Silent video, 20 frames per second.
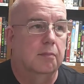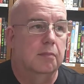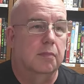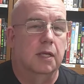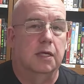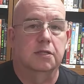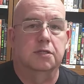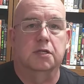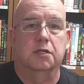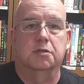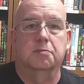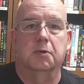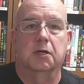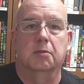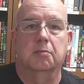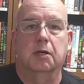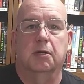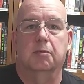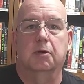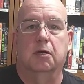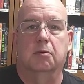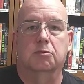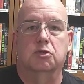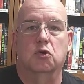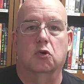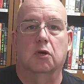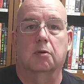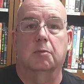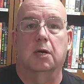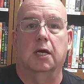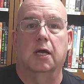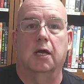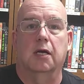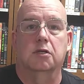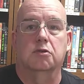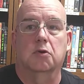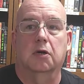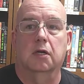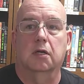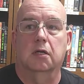that's just me. Maybe I'm showing my
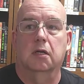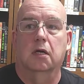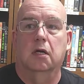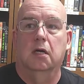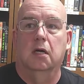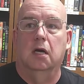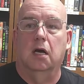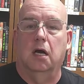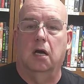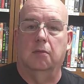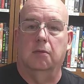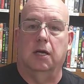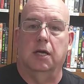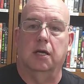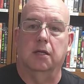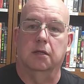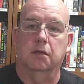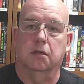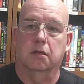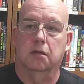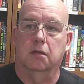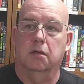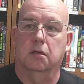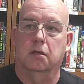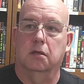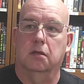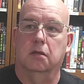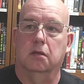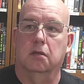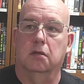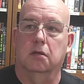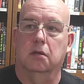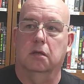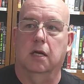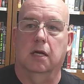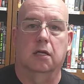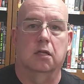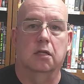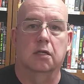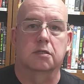age, right? And you
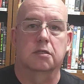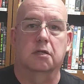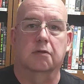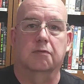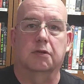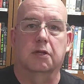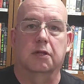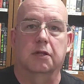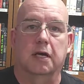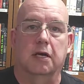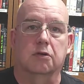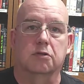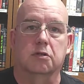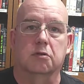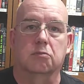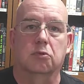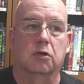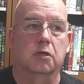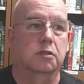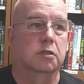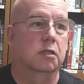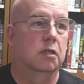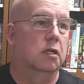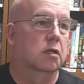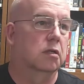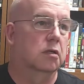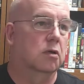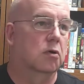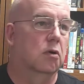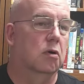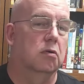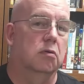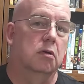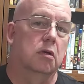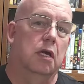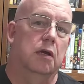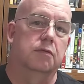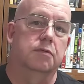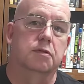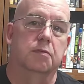get a list of the 1,000 books, and then go out and
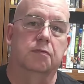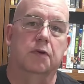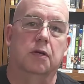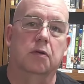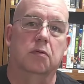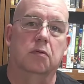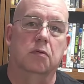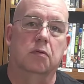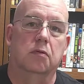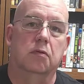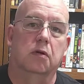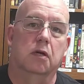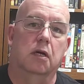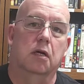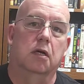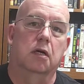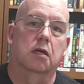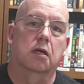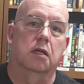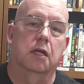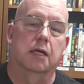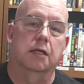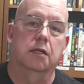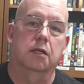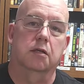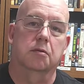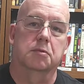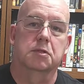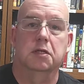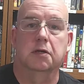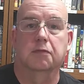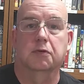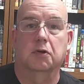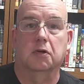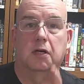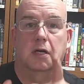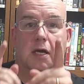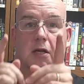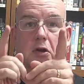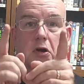have some fun collecting them. See if you
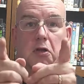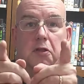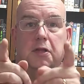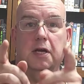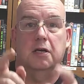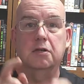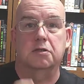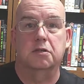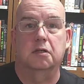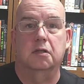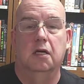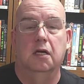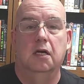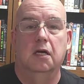can get all 1,000